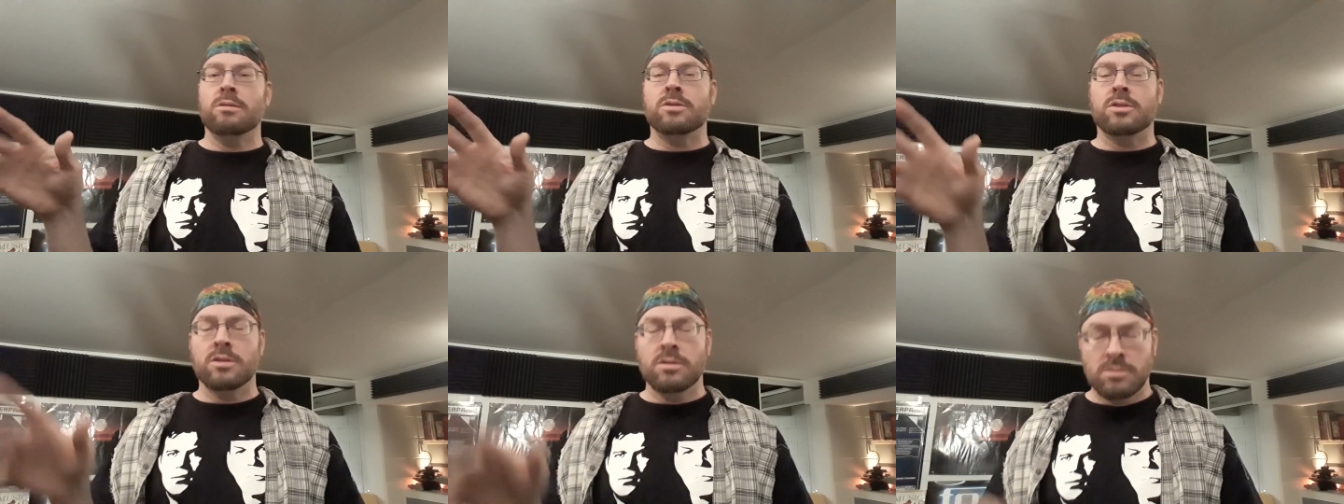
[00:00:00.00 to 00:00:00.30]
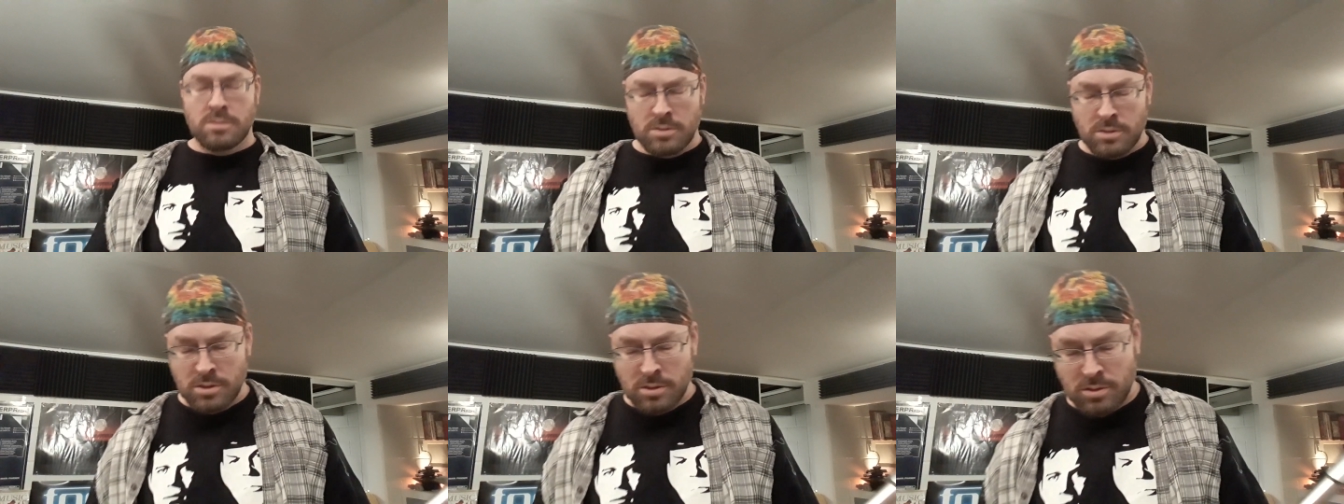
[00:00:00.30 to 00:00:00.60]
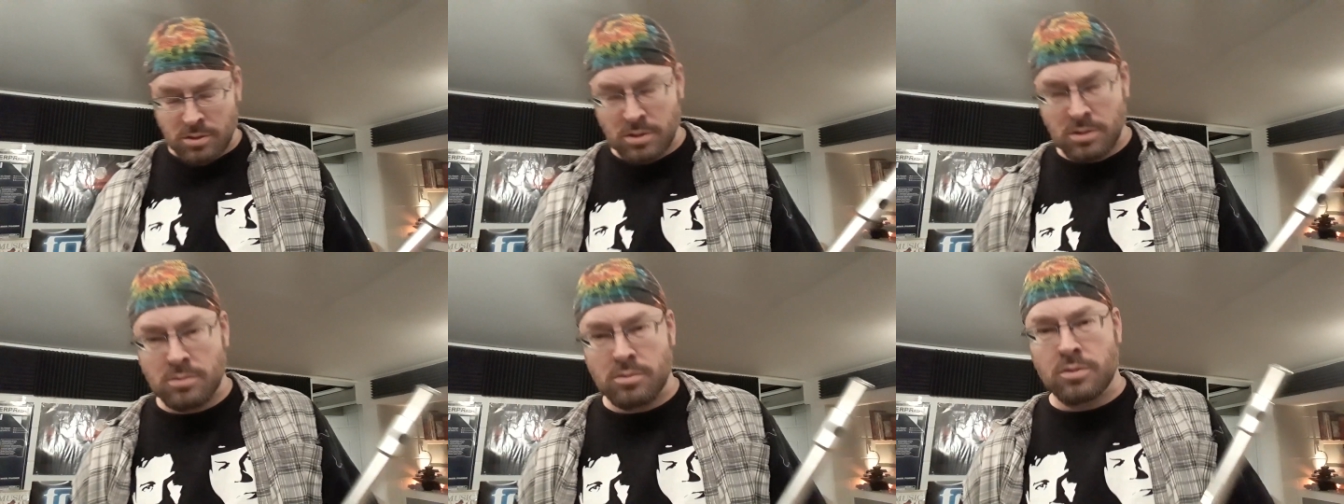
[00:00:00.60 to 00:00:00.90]
do
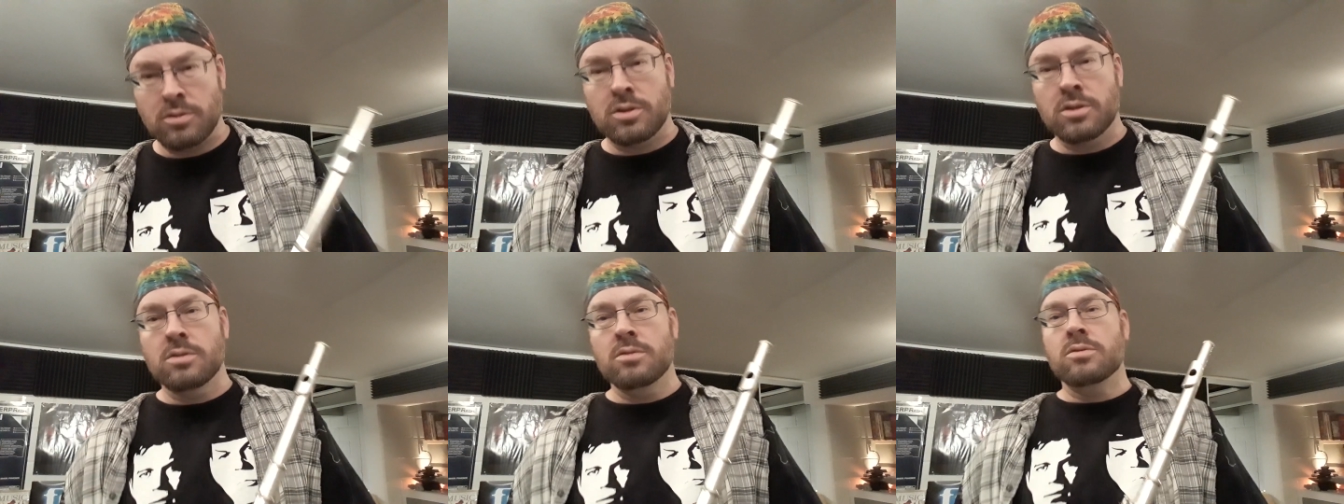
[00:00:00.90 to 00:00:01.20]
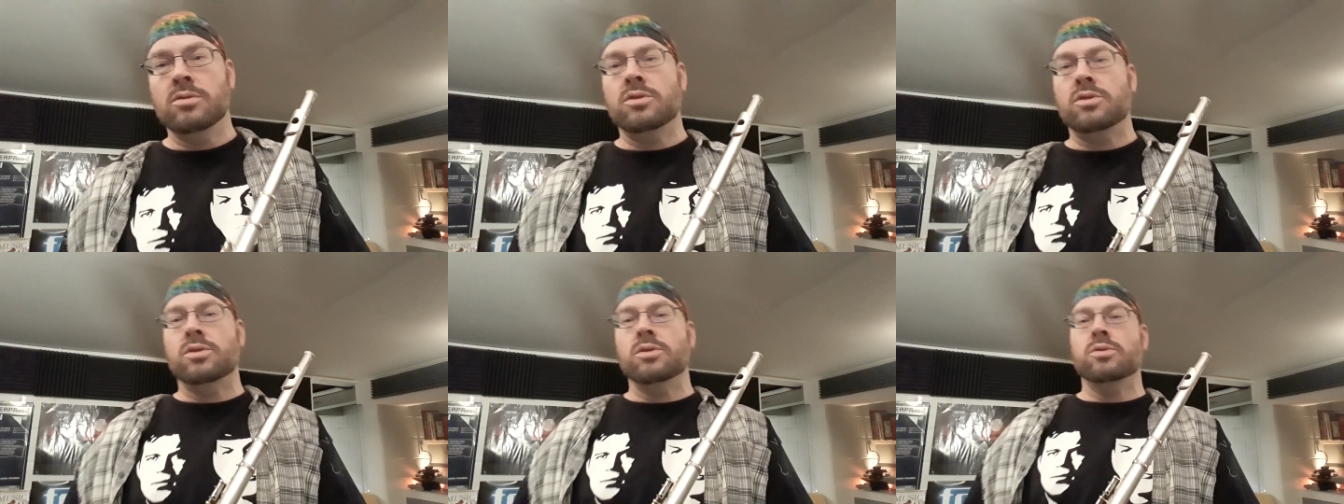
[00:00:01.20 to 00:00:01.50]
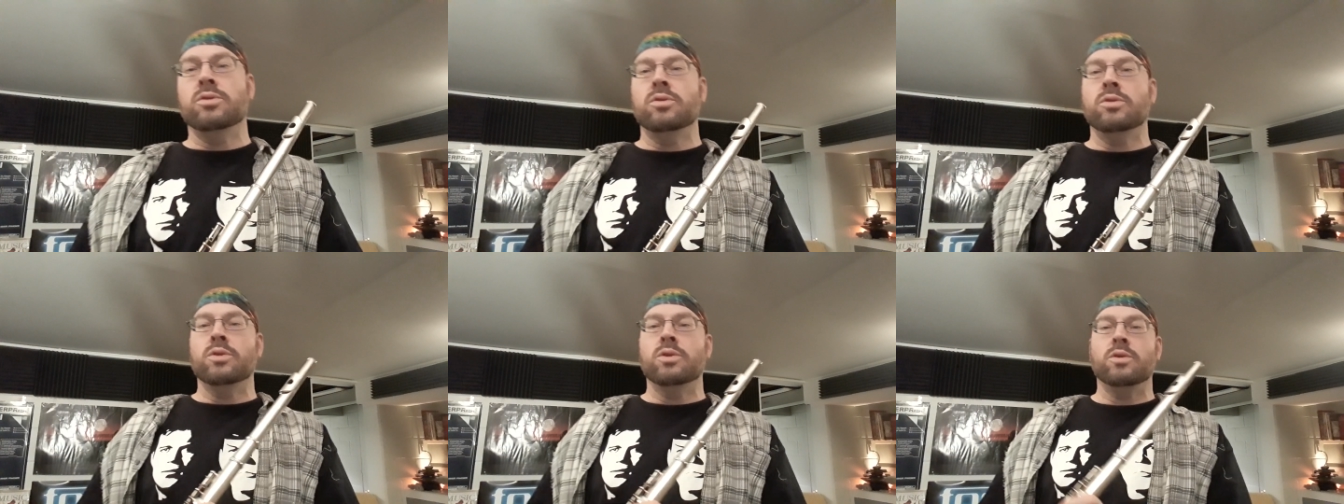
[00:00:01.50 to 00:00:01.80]
do do
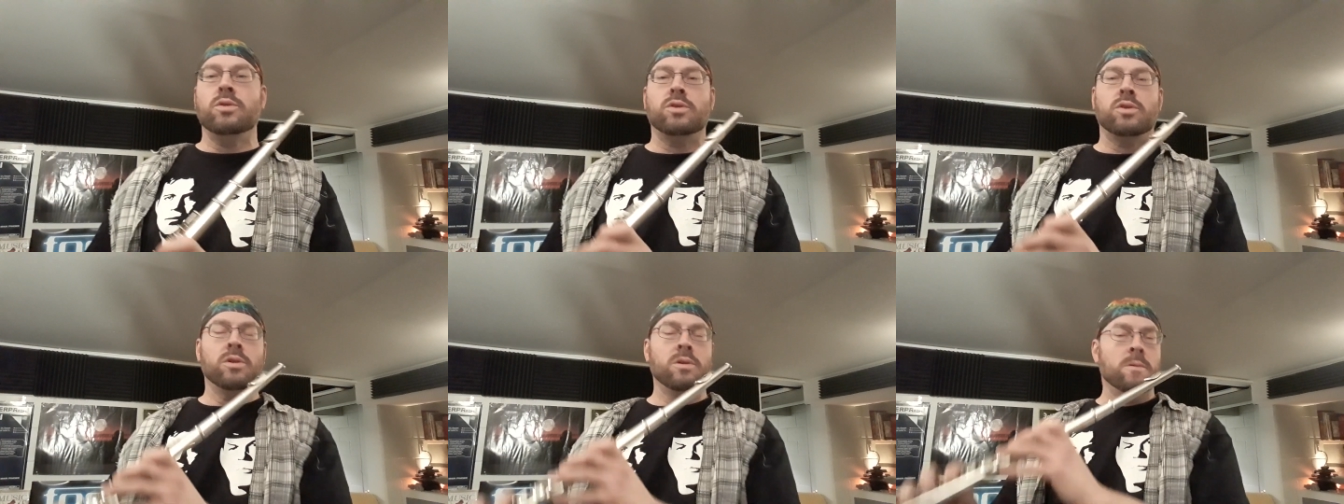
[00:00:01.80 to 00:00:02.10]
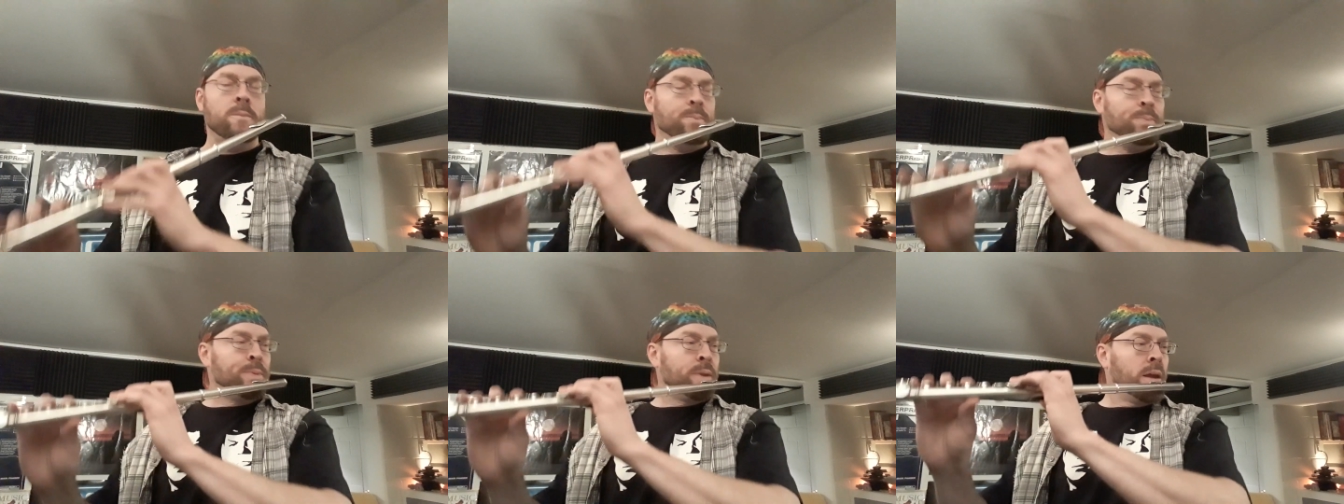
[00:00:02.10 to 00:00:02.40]
do do do.